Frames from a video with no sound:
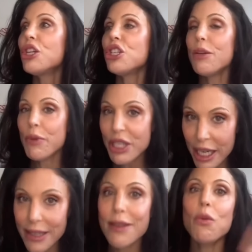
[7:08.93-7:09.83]
She
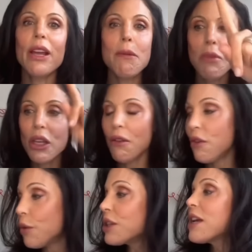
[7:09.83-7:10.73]
predicted we'll get 1 million
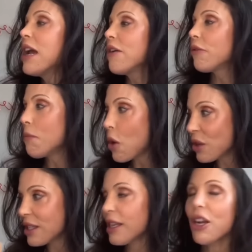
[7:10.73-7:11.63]
viewers.
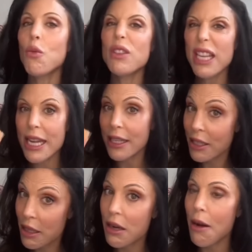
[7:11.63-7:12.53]
Ramona Singer was
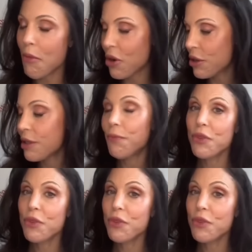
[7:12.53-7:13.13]
into the numbers.